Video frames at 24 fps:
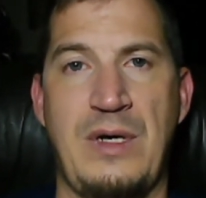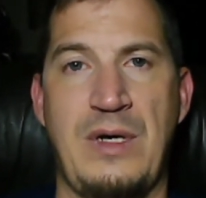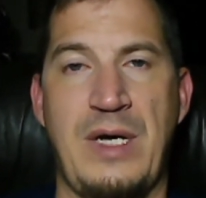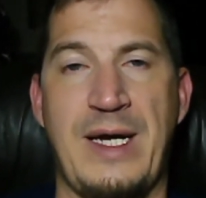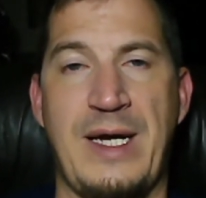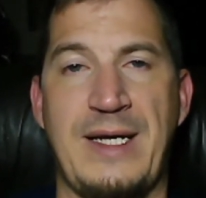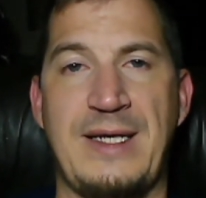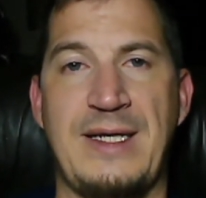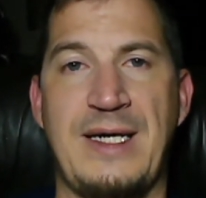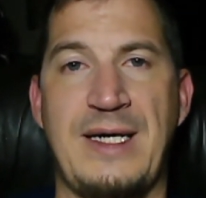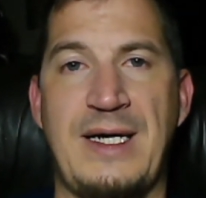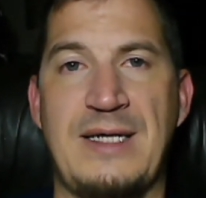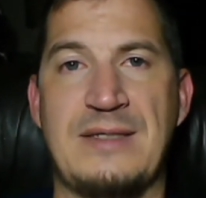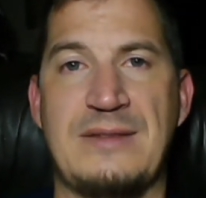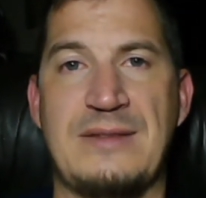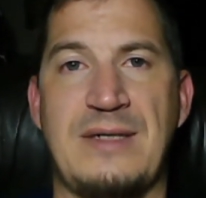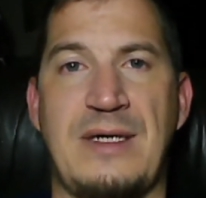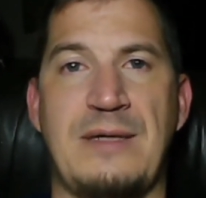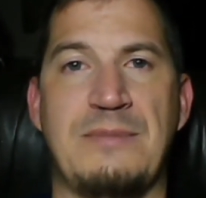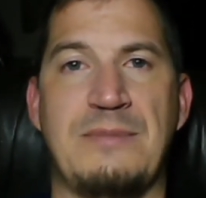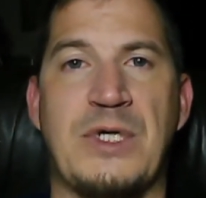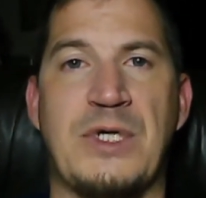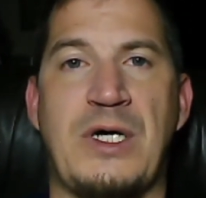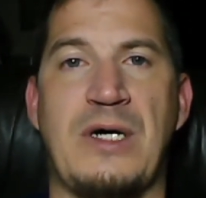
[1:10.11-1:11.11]
And yes,
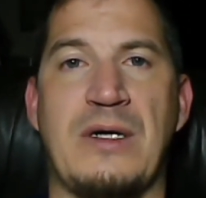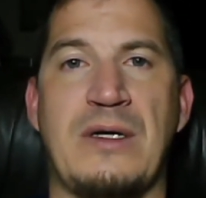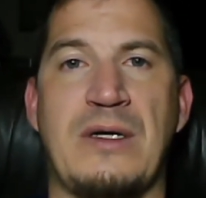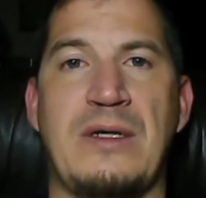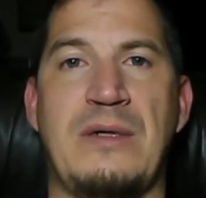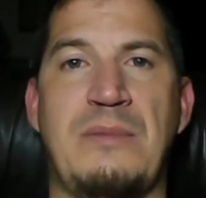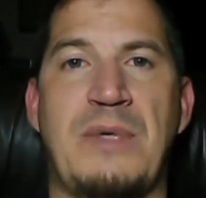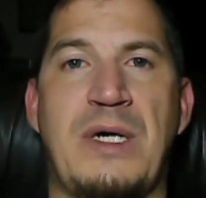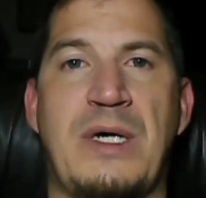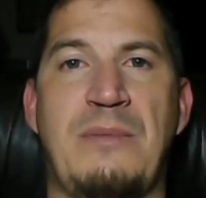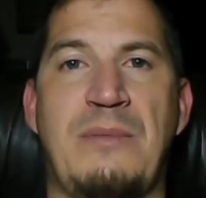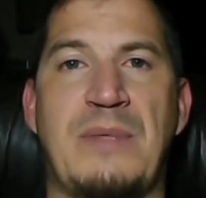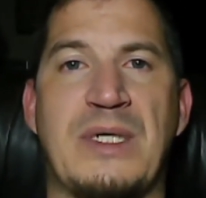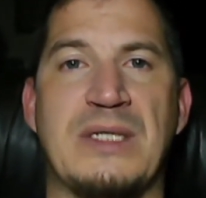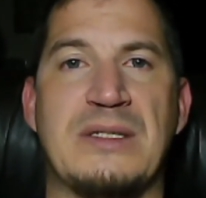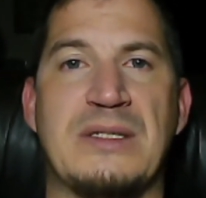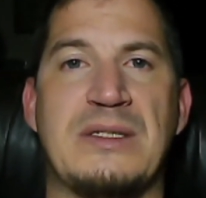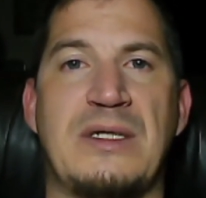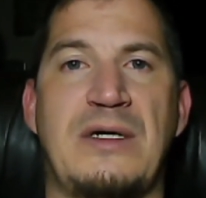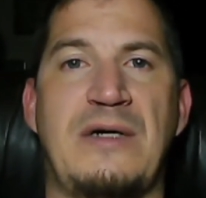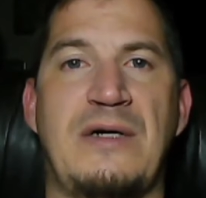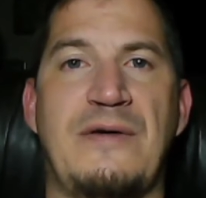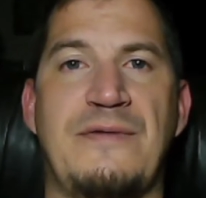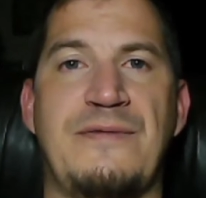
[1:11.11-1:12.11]
I'm talking about
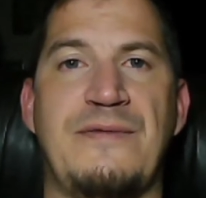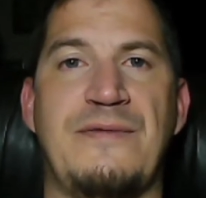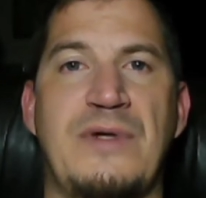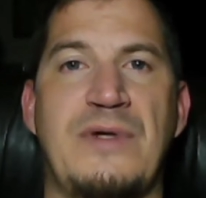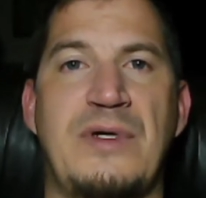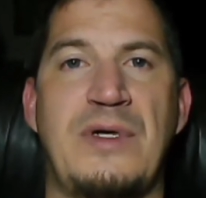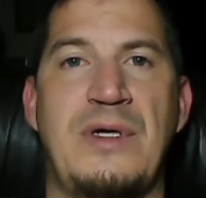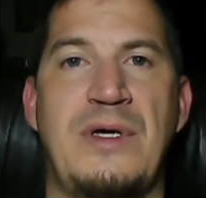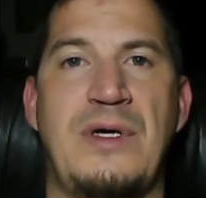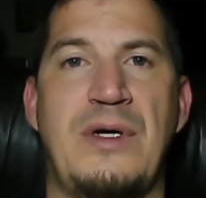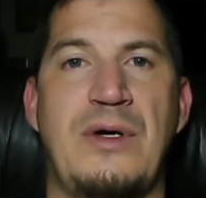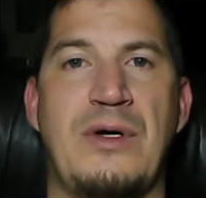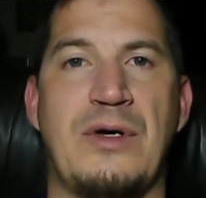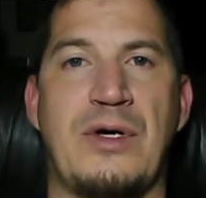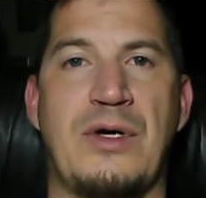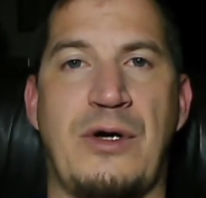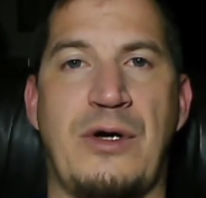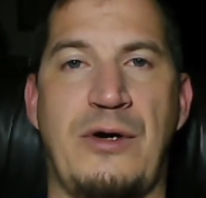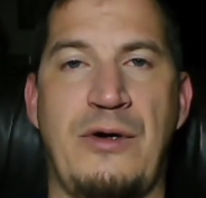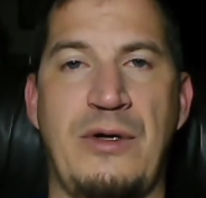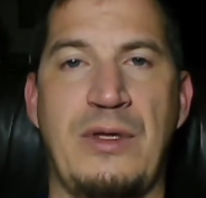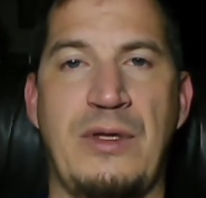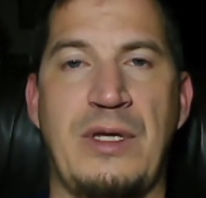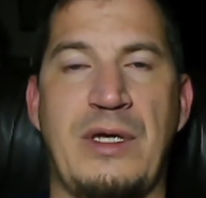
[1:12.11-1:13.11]
myself.
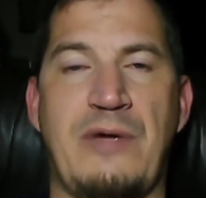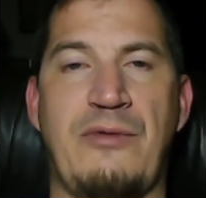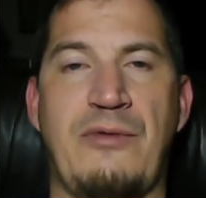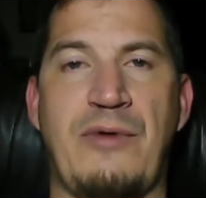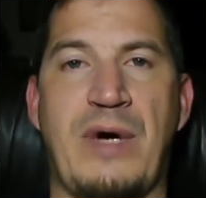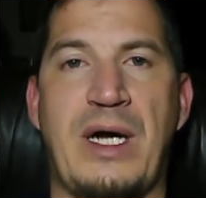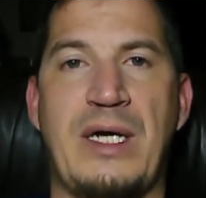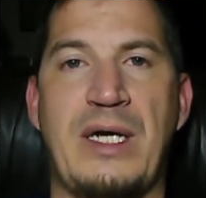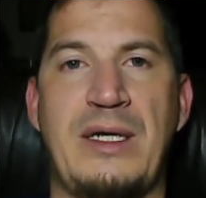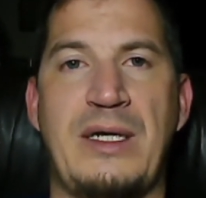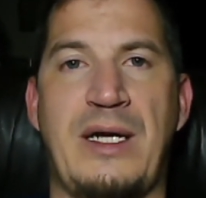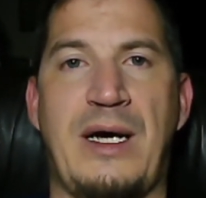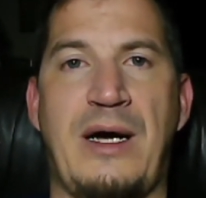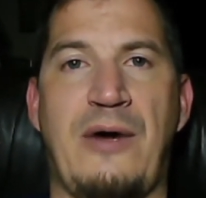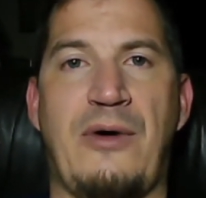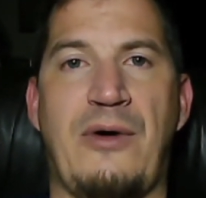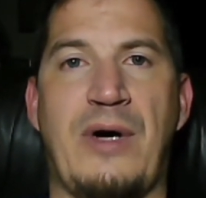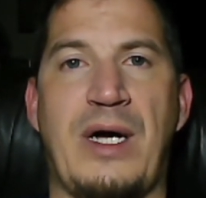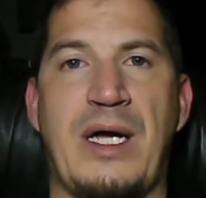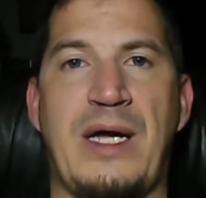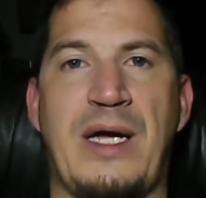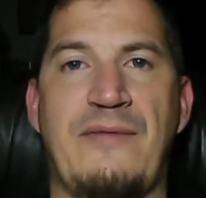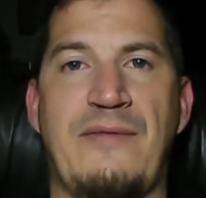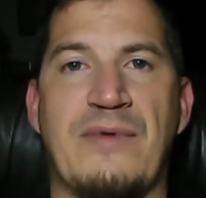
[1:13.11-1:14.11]
Currently, right now,
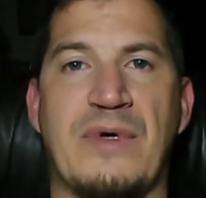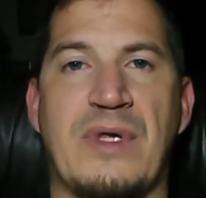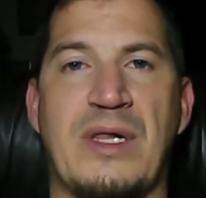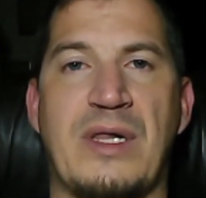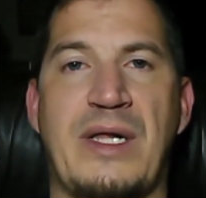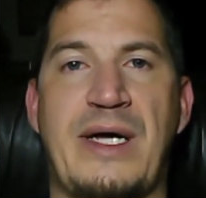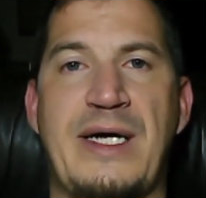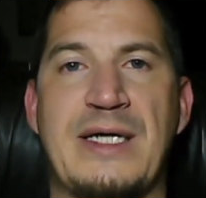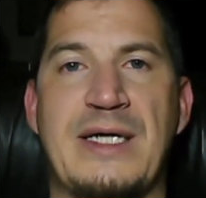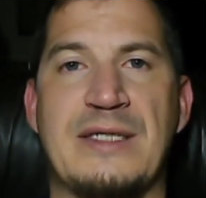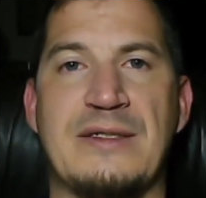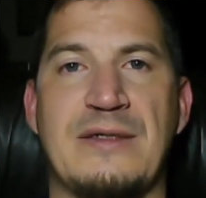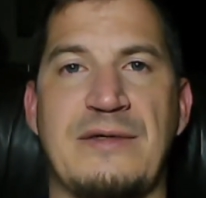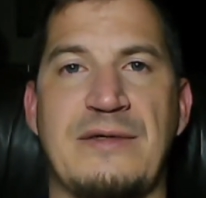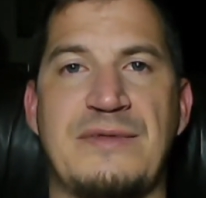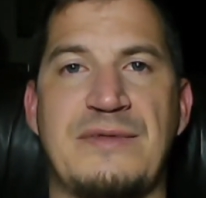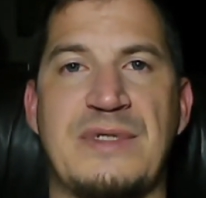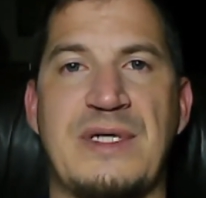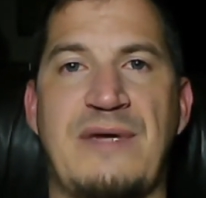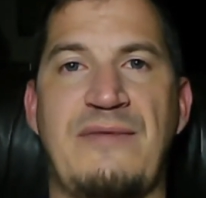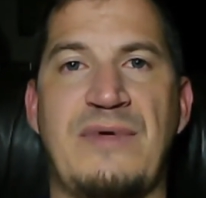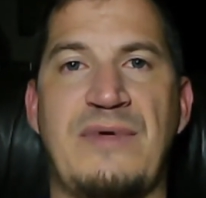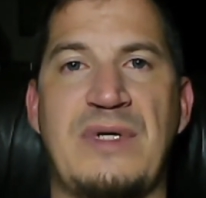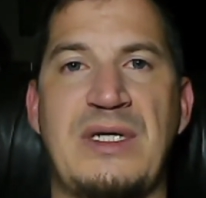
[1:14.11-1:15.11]
I have a class of
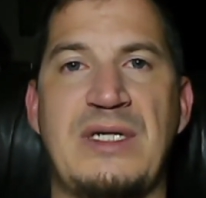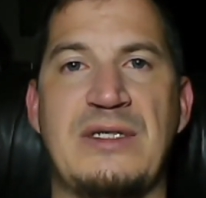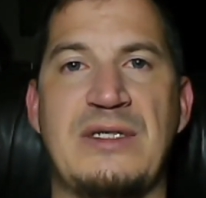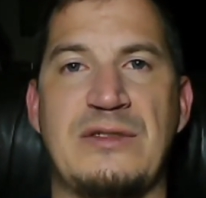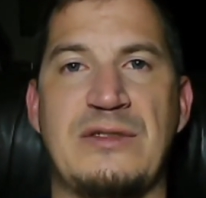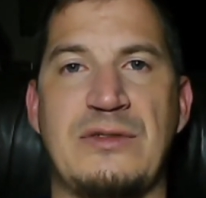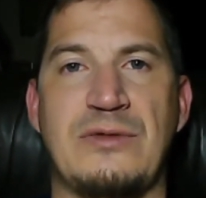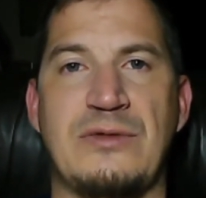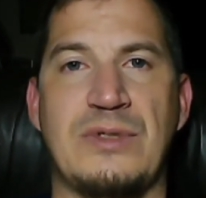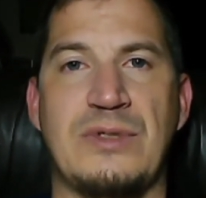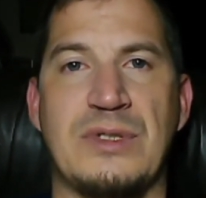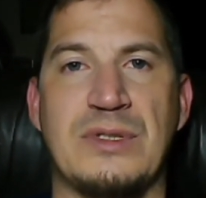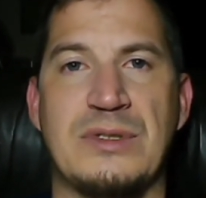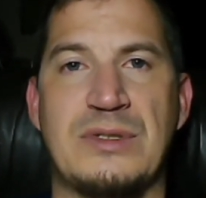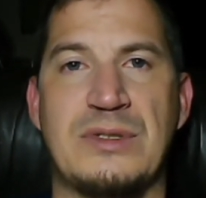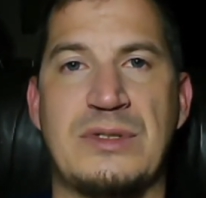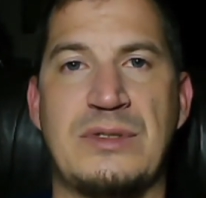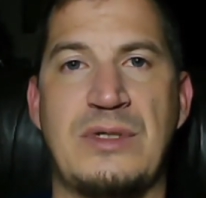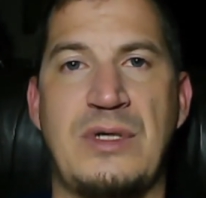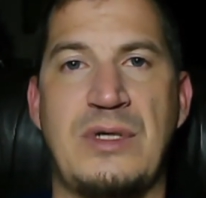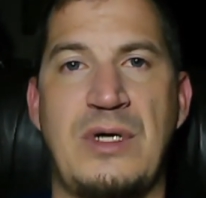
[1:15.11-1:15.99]
70 students.